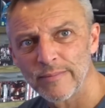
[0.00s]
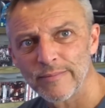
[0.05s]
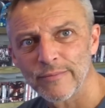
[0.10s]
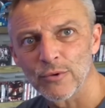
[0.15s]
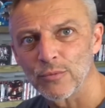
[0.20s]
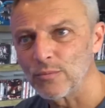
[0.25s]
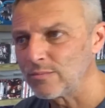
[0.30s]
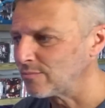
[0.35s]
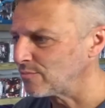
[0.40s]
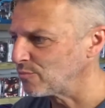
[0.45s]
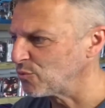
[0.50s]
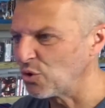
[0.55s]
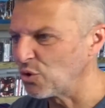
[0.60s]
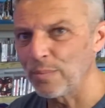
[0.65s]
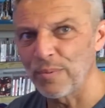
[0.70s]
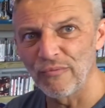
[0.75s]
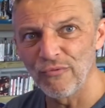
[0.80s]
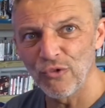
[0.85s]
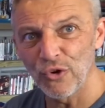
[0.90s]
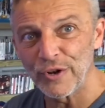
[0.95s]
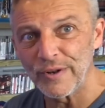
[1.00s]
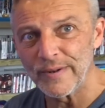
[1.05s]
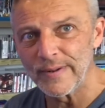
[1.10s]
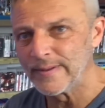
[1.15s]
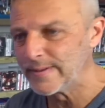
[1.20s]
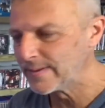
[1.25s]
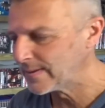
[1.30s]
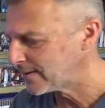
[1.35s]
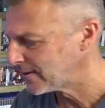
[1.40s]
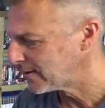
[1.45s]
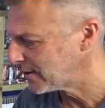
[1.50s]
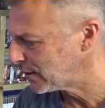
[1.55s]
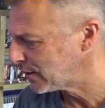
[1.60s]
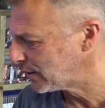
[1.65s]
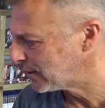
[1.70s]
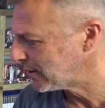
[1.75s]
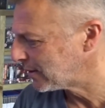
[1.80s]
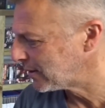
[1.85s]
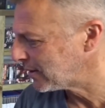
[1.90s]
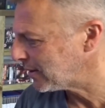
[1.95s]
So we're up and running.
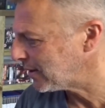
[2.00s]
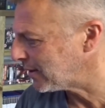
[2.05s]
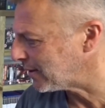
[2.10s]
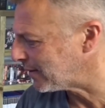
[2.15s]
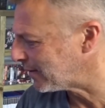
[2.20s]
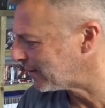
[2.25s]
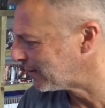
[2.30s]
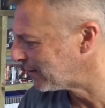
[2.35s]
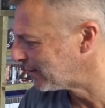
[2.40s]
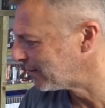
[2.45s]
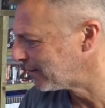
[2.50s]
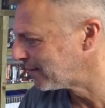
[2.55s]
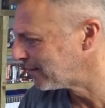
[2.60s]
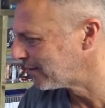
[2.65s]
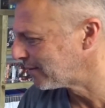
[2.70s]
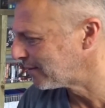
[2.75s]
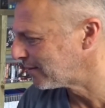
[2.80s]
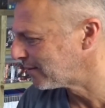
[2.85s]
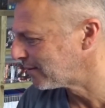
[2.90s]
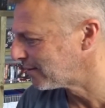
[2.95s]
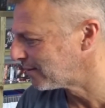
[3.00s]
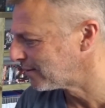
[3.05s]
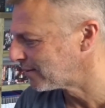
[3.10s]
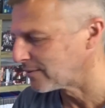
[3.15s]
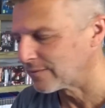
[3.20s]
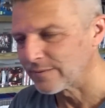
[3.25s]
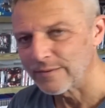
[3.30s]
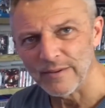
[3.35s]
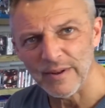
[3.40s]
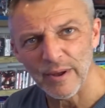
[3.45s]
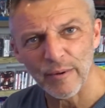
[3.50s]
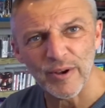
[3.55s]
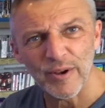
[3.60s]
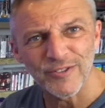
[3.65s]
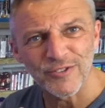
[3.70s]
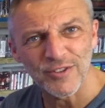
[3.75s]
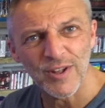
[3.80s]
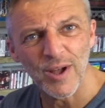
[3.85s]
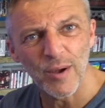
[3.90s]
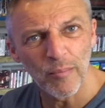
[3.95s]
Yeah. So now I can
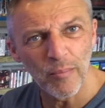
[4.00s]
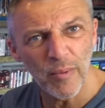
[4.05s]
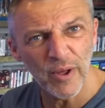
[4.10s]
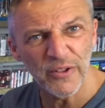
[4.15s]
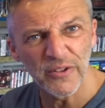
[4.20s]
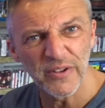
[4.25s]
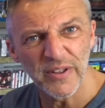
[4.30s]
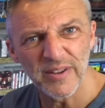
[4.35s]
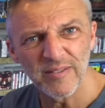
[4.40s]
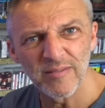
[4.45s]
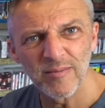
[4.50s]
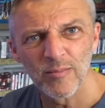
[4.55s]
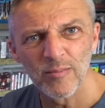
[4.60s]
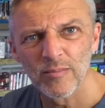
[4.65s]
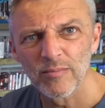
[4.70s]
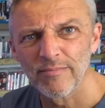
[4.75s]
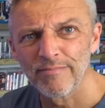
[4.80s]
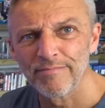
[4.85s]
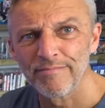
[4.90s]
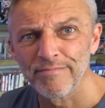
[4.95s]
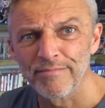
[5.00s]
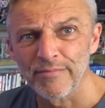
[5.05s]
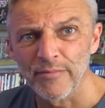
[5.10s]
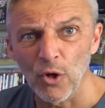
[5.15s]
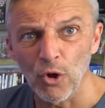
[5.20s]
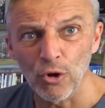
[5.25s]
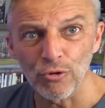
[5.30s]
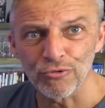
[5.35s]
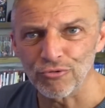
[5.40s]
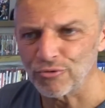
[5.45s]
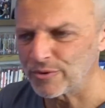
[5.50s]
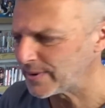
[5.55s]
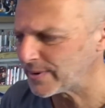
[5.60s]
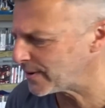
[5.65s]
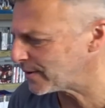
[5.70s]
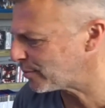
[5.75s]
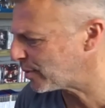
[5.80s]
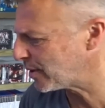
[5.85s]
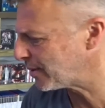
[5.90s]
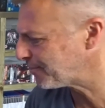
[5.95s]
start modding it and altering
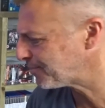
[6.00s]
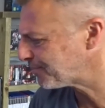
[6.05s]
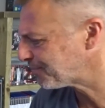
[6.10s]
it a bit.